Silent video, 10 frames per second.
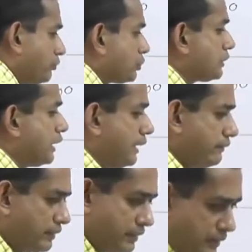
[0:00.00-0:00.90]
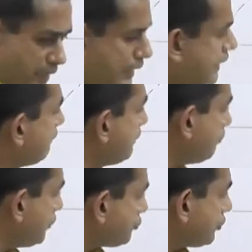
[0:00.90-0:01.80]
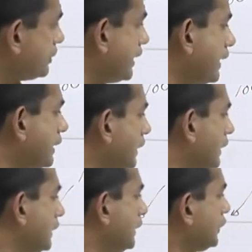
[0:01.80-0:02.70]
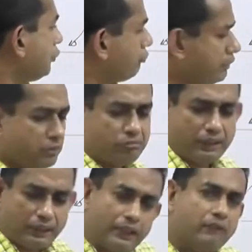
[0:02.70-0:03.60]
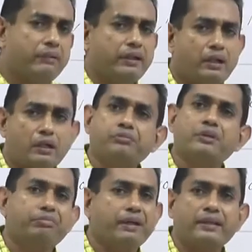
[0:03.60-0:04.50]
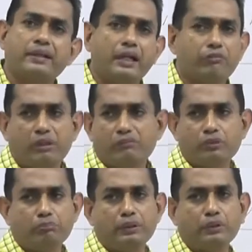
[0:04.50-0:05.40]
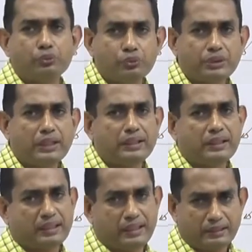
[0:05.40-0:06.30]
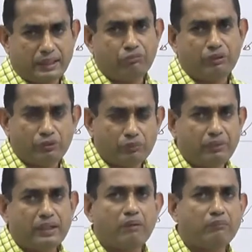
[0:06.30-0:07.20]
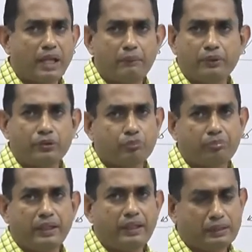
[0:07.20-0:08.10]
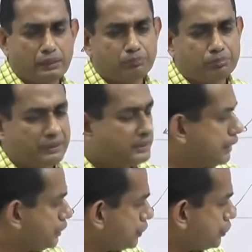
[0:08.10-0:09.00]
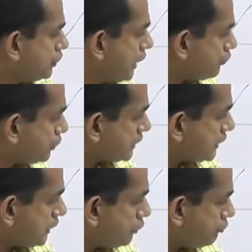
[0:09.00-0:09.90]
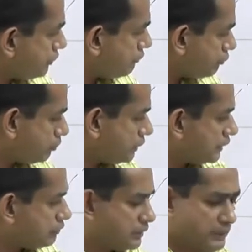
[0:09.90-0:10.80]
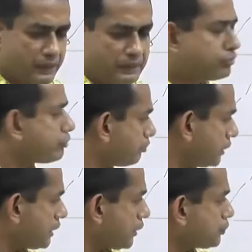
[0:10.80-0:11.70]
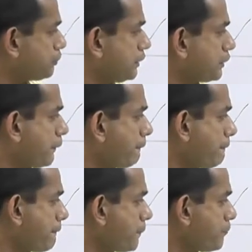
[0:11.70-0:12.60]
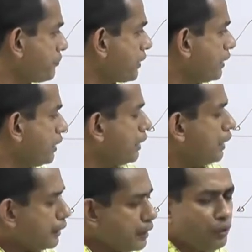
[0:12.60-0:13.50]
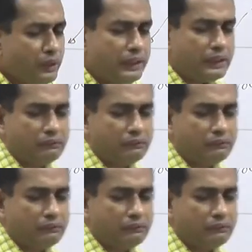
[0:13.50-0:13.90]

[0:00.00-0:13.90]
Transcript: was delivered, and even before that we were well aware of the fact that we would be losing the case and we would become liable to pay compensation. So, that was confirmed from the verdict, from the judgment. Now, here